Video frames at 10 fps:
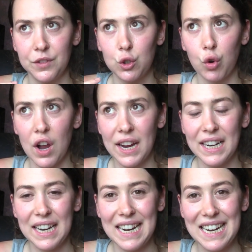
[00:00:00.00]
try
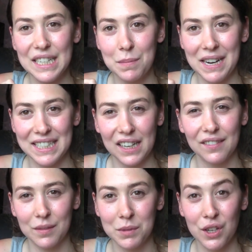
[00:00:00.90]
and ease
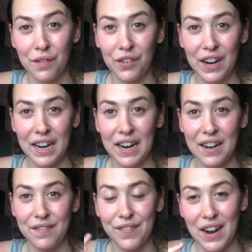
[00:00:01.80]
myself from suffering
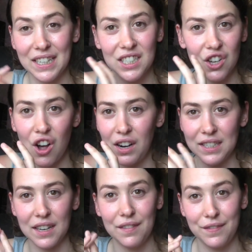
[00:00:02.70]
and find
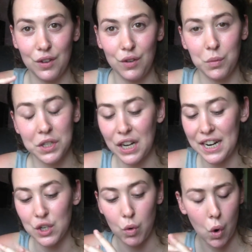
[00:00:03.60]
solace in food, which
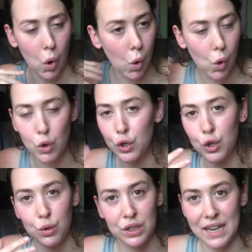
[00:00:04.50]
led to a whole
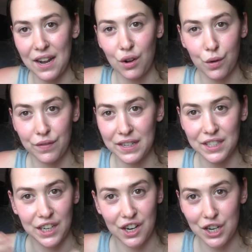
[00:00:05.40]
new set of
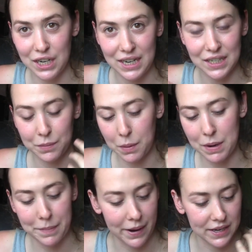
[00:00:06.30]
insecurities about
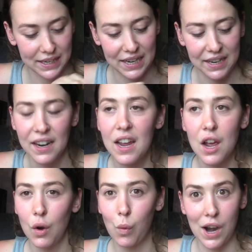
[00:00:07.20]
my body and
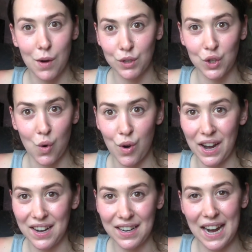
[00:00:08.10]
where I was
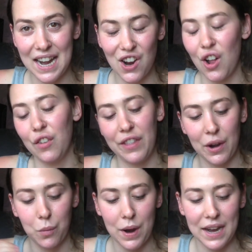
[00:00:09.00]
going and gaining all of
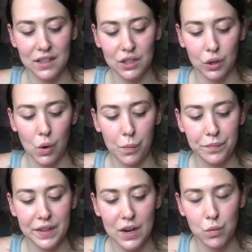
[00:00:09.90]
that weight. So
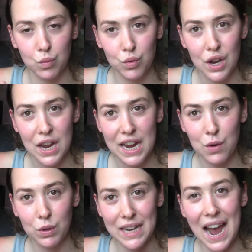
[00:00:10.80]
it
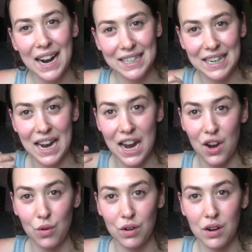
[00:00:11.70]
was acting
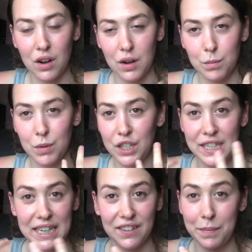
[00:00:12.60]
out
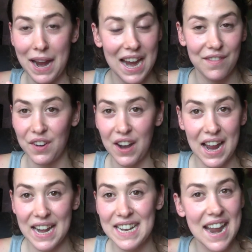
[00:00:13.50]
addictive behavior that
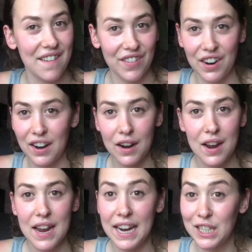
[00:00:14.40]
I had never
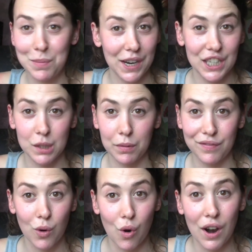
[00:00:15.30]
experienced
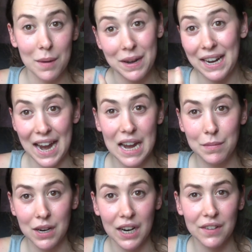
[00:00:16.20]
before. I
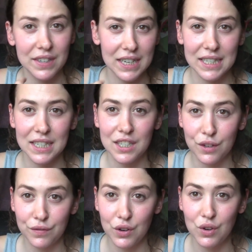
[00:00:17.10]
became kind of addicted
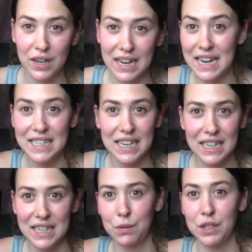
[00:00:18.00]
to food and eating
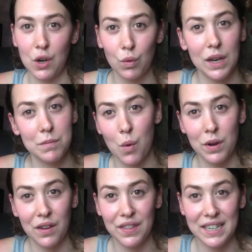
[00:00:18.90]
because that was the only
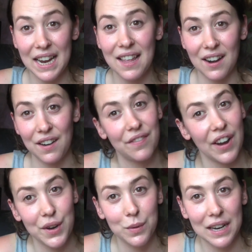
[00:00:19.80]
moment of the day that I'd
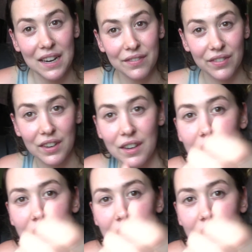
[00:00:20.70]
find relief.